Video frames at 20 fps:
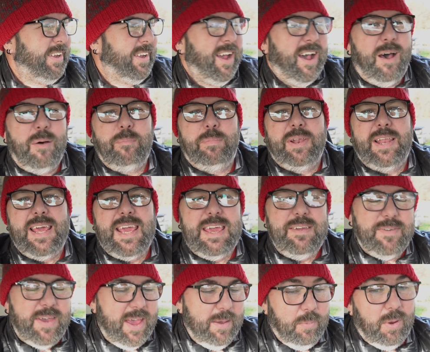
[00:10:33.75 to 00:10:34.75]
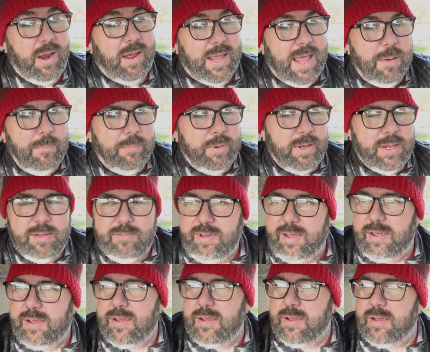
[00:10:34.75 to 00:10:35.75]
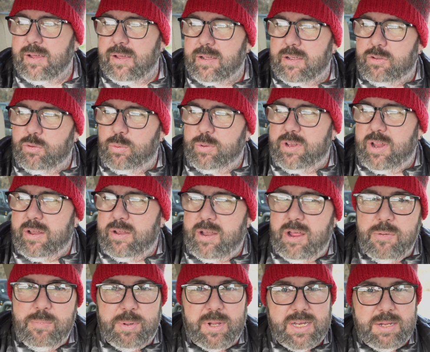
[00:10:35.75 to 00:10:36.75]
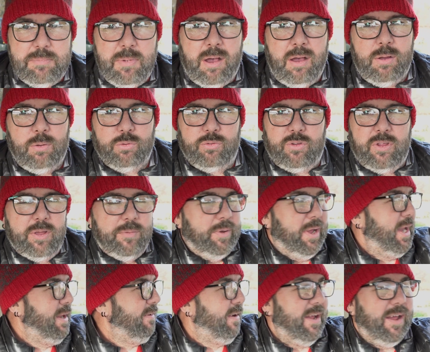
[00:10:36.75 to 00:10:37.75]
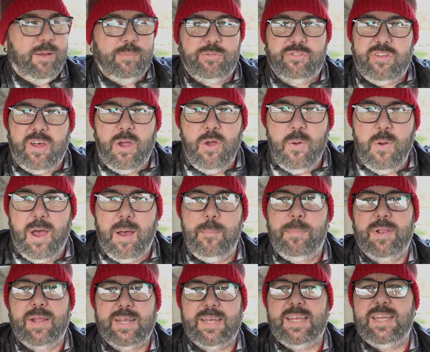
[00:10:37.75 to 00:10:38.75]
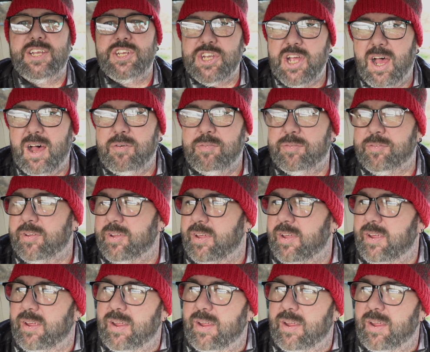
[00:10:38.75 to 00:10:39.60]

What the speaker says: Can't believe it. Well, I can believe it because we've done no bloody miles. But anyway, I'm so bloody chuffed.